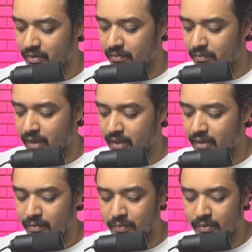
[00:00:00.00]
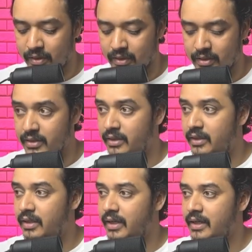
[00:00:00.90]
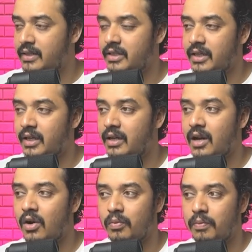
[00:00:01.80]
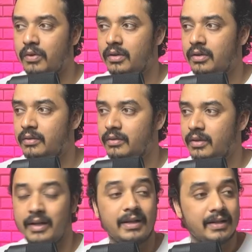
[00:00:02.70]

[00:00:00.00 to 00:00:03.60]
My input is in the str output, right?